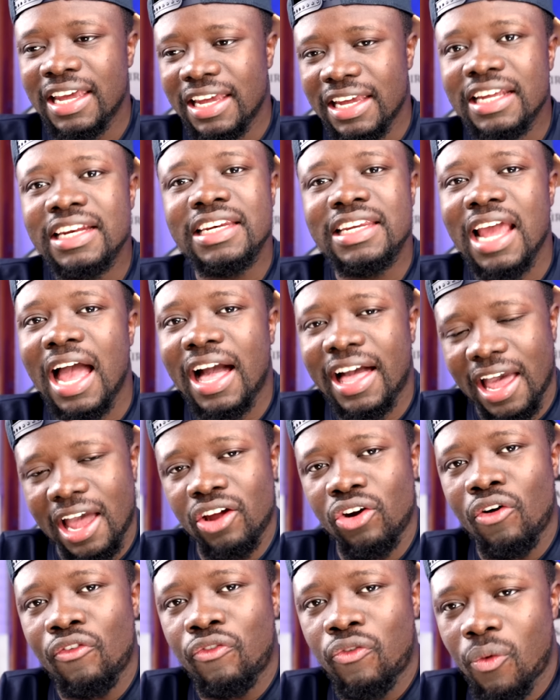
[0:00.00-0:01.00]
in their
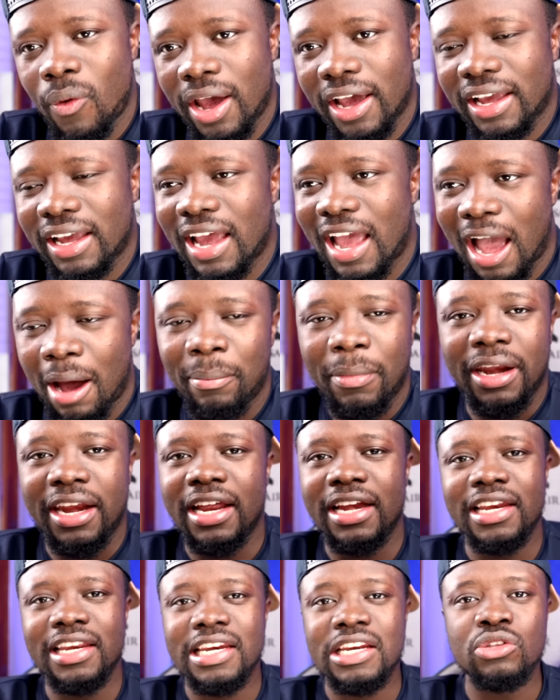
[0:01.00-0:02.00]
kind of work. I'm
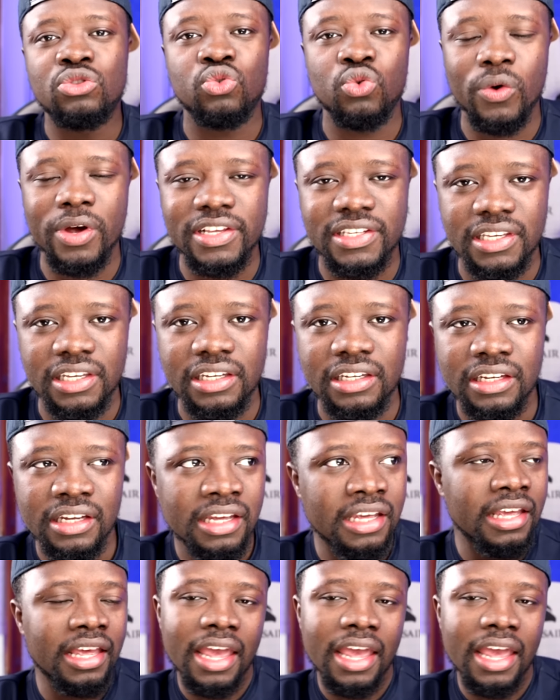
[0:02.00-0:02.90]
gonna lead it to wasting.